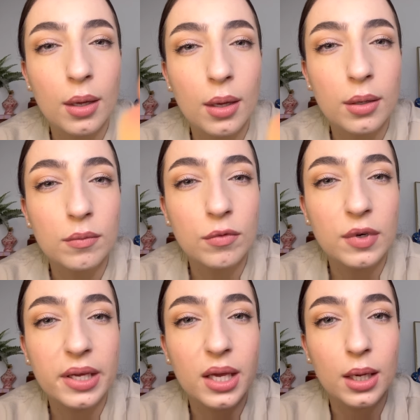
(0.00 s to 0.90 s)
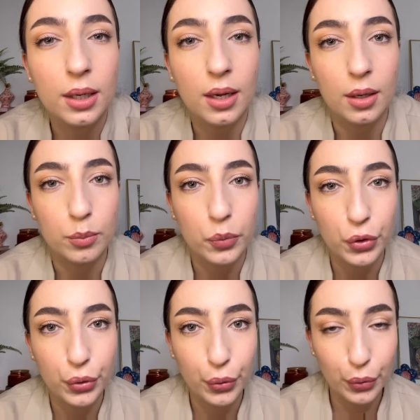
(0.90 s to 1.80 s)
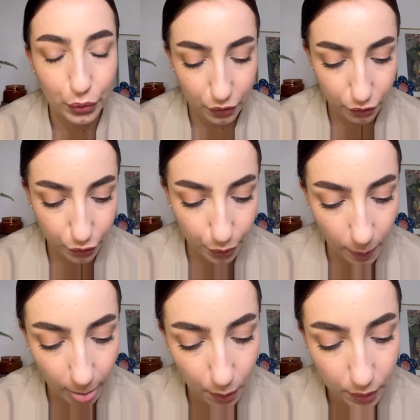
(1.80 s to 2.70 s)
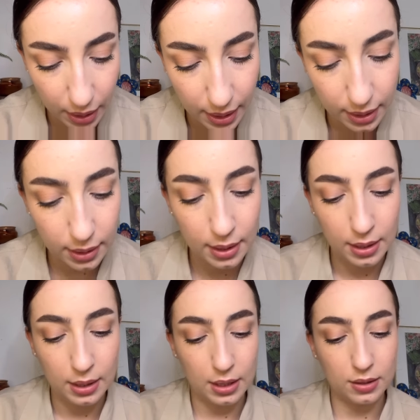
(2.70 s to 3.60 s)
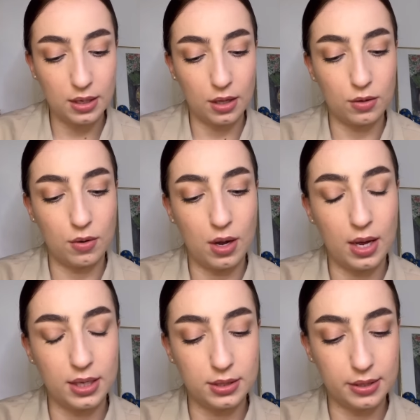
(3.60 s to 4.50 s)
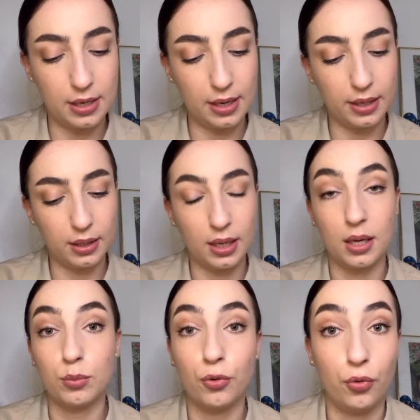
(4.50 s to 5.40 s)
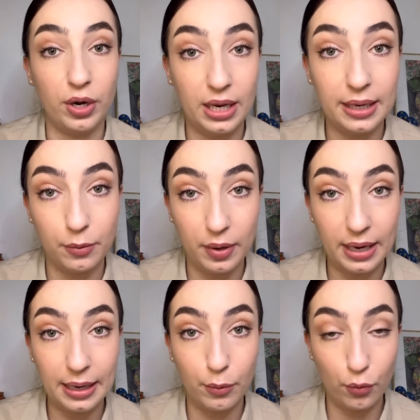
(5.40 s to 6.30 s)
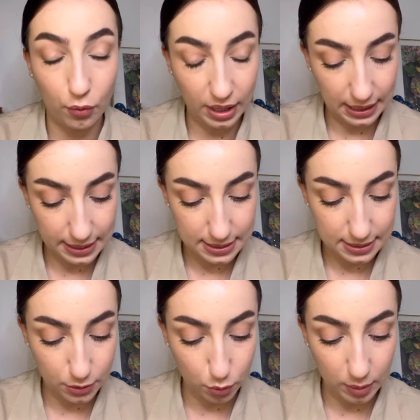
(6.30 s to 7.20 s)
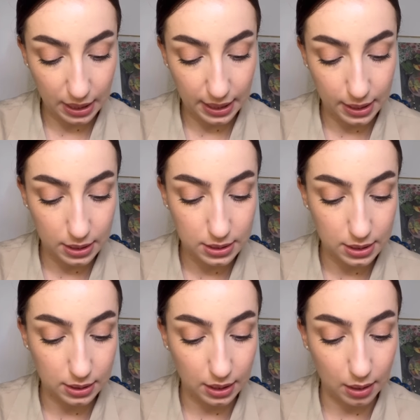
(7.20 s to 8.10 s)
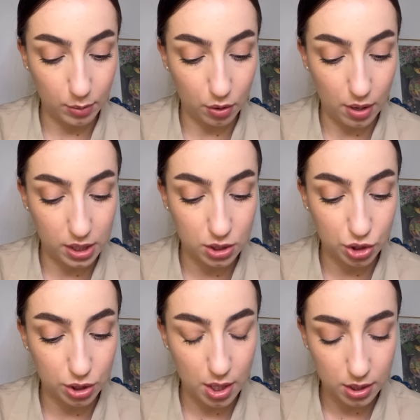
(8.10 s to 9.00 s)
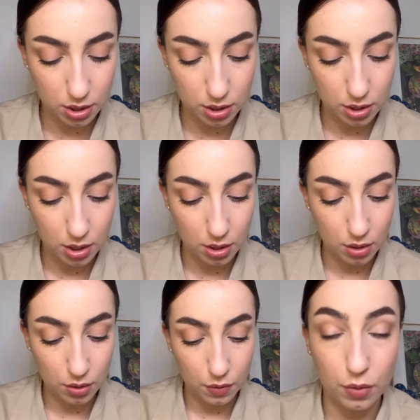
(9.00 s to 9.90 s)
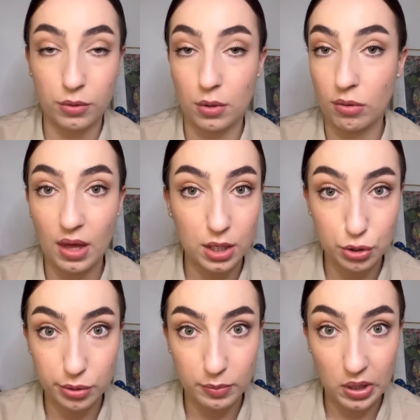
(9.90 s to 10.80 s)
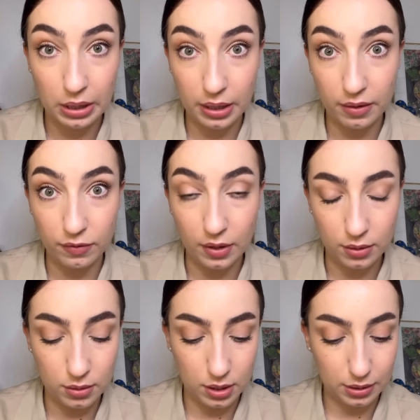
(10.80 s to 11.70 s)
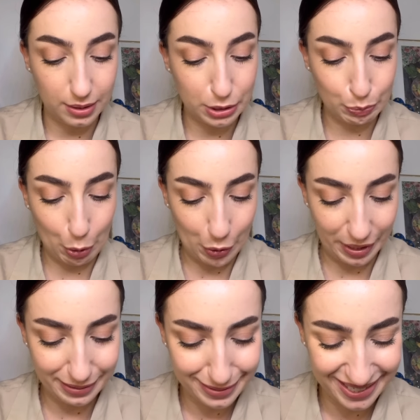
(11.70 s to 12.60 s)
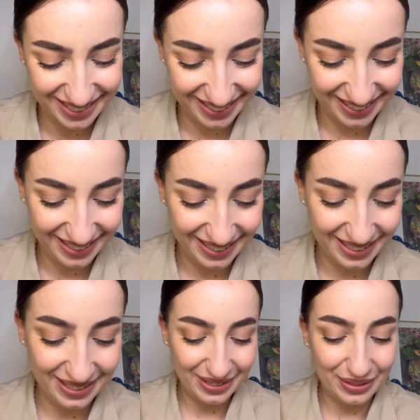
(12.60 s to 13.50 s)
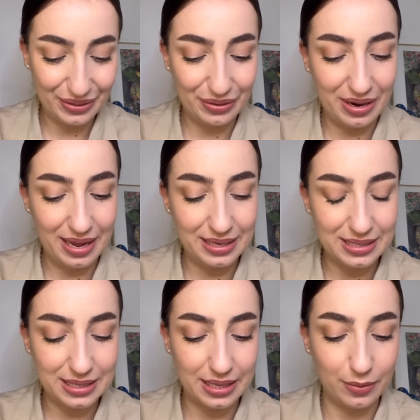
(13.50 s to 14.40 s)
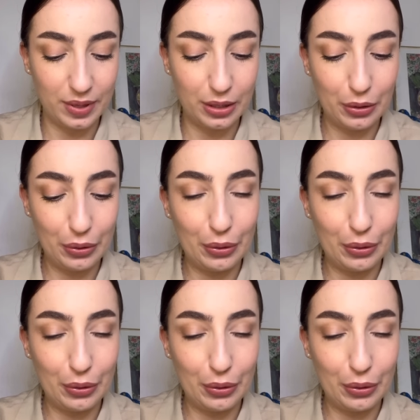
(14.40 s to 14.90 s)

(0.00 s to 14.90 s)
and flicking it out. Beautiful. Okay. And the other eye, darling, keep really, really, really still, please, and keep your eyes shut. Although that should be a given at this point. All right, here we go.